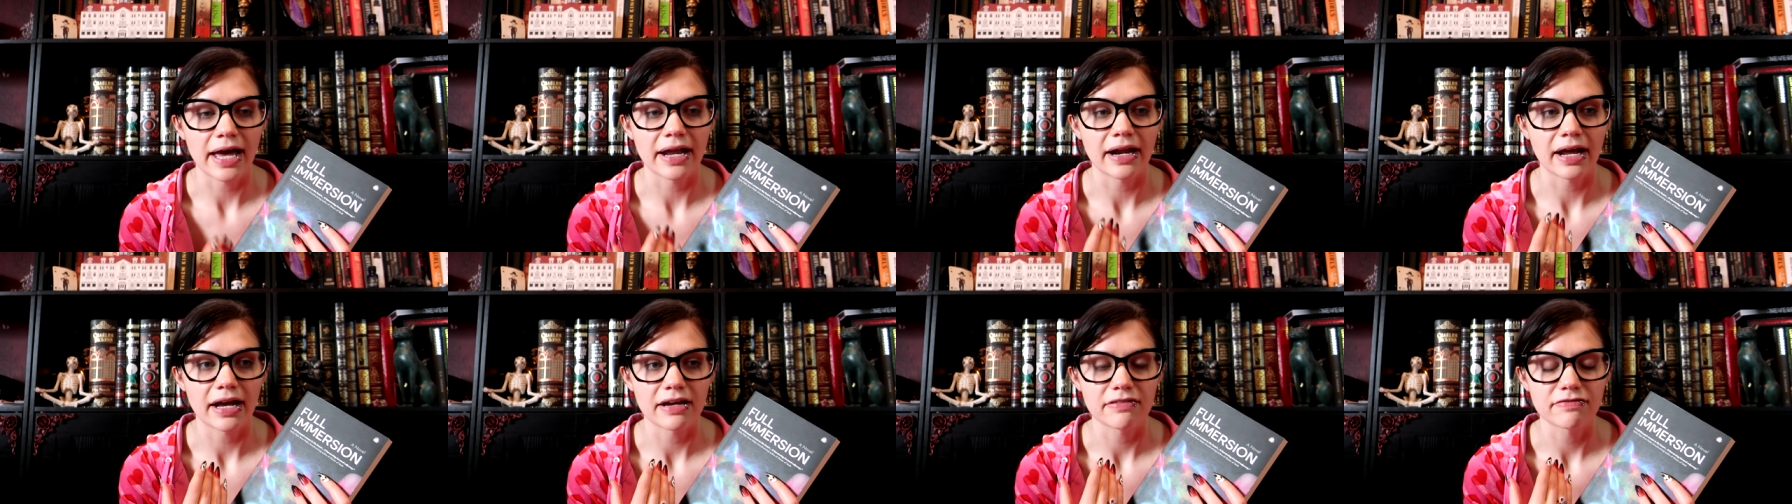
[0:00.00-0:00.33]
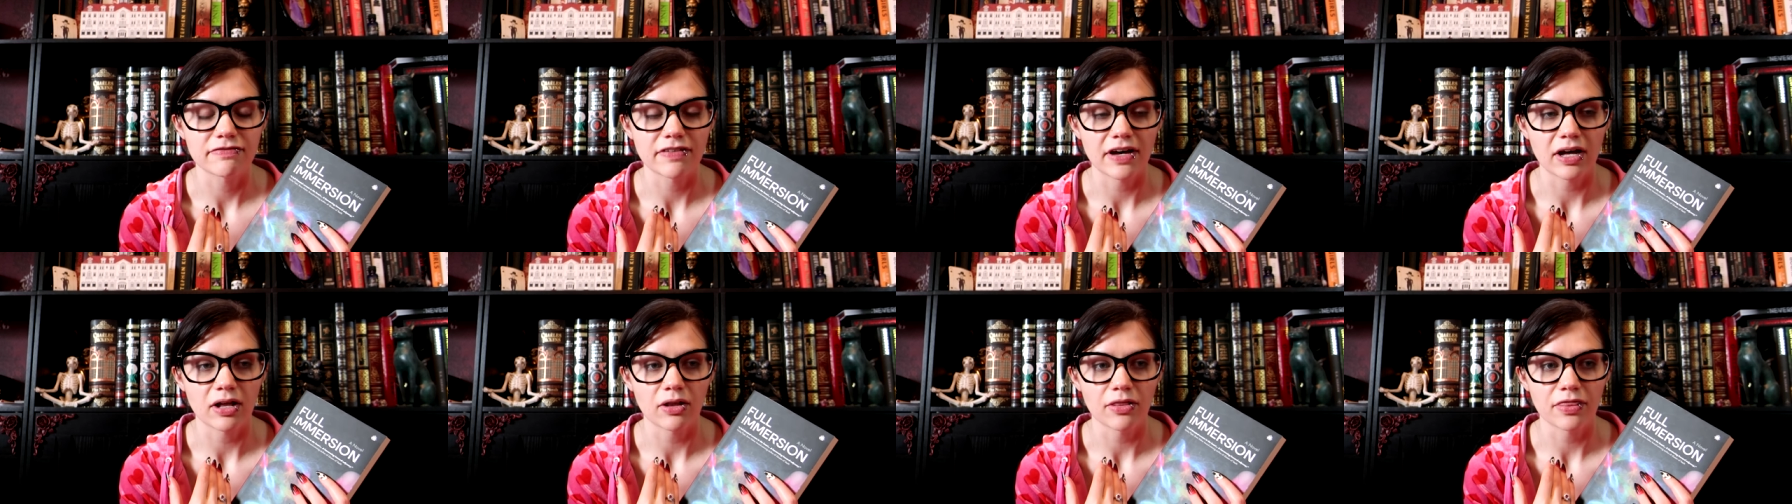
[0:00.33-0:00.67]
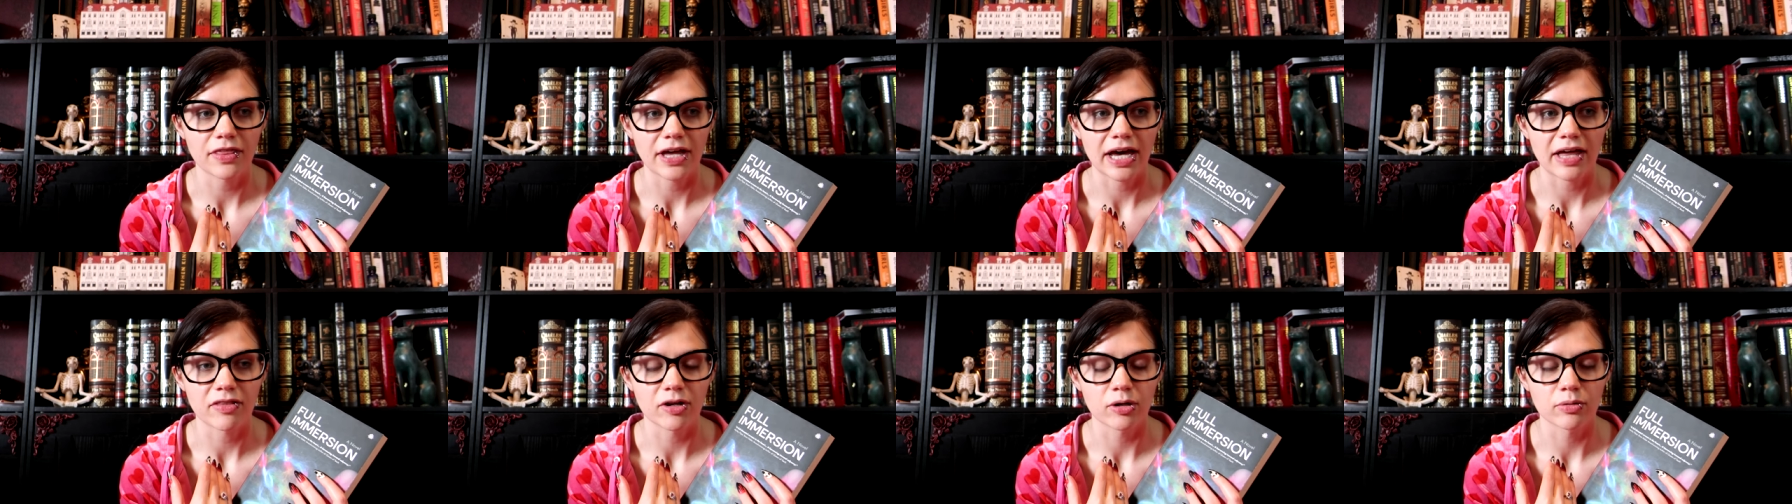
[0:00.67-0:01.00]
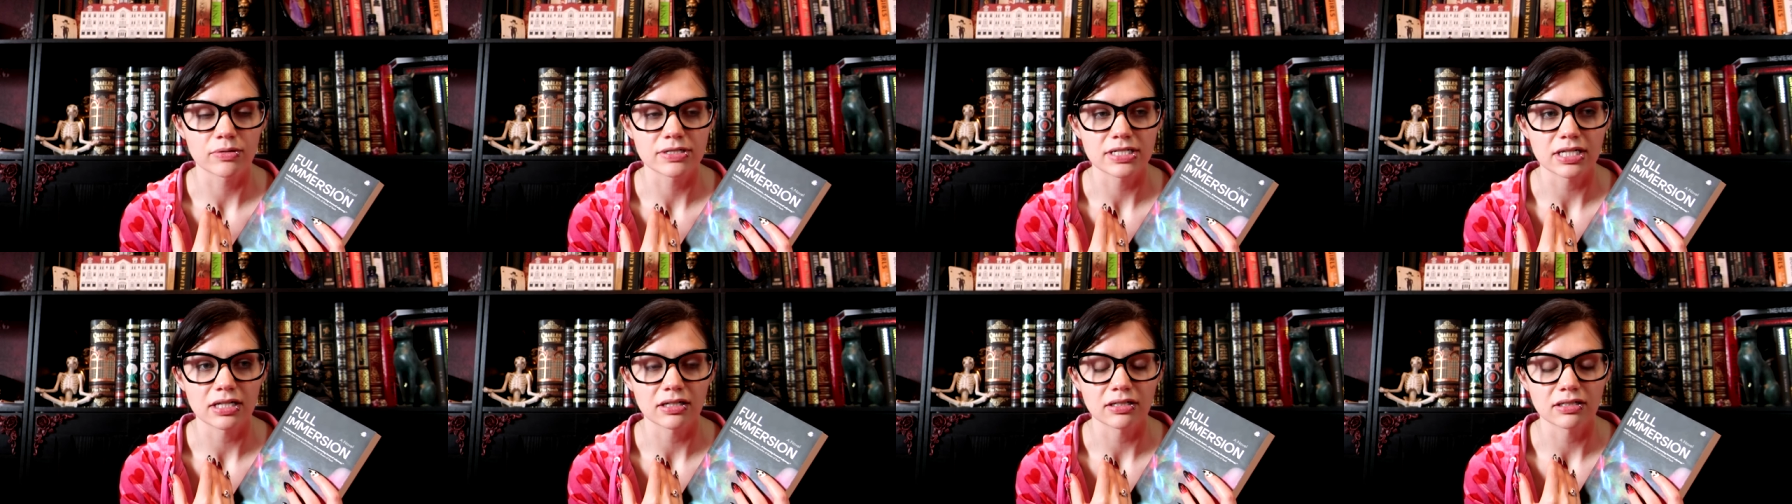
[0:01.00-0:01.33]
and I felt that there
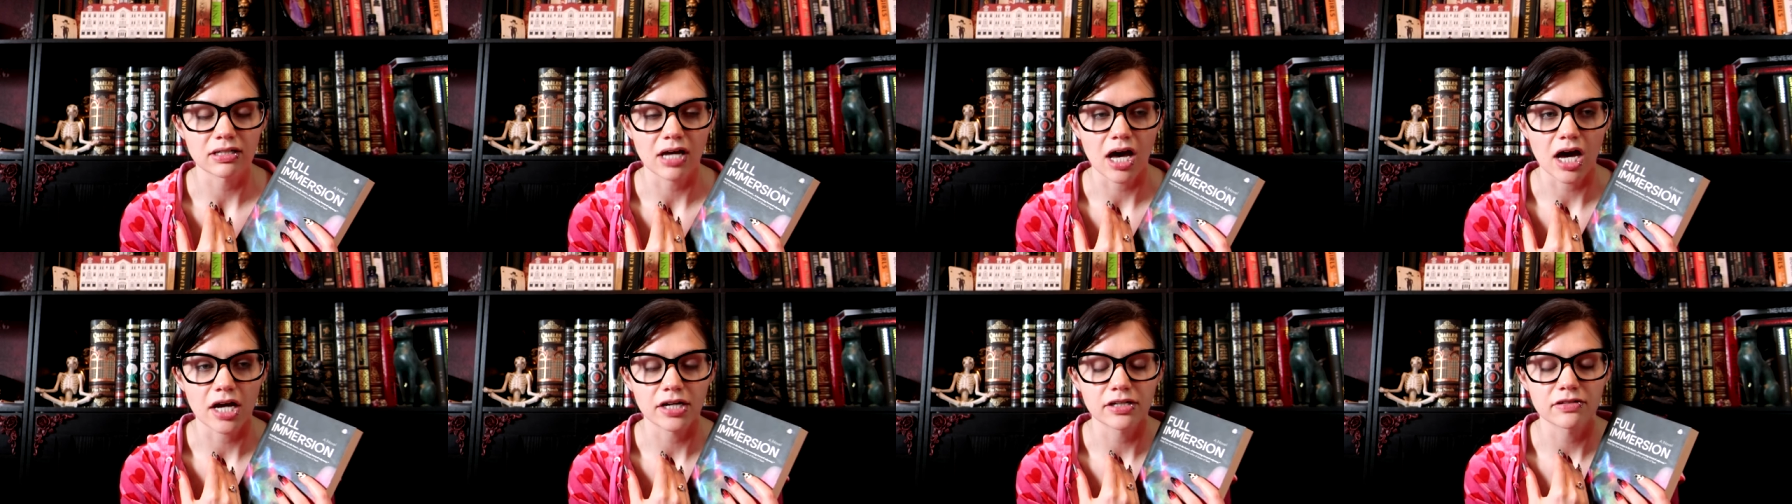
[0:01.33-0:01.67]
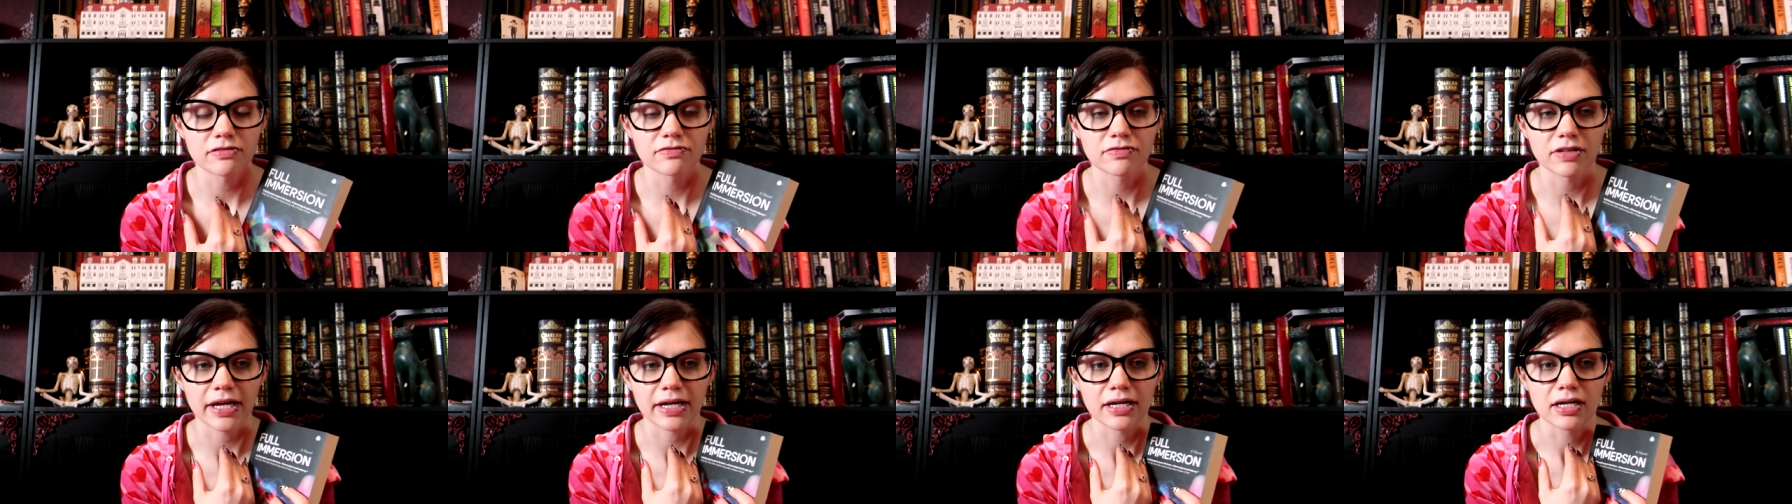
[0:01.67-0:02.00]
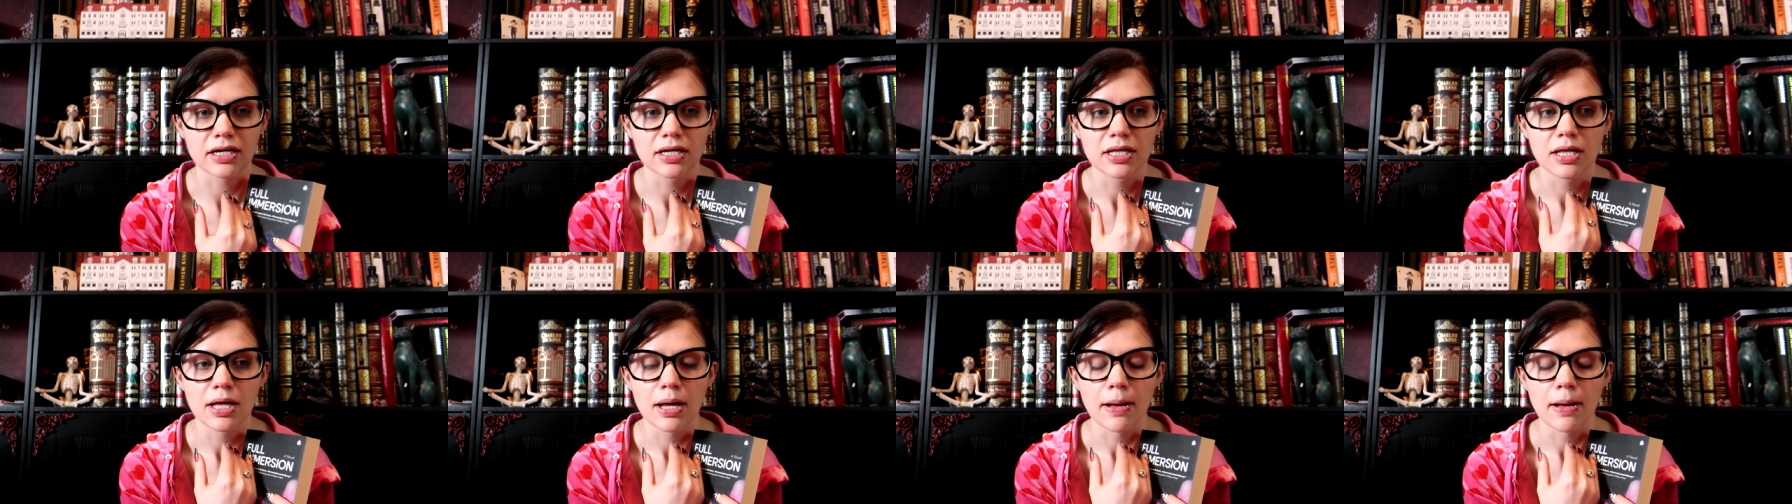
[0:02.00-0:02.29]
was a lot of like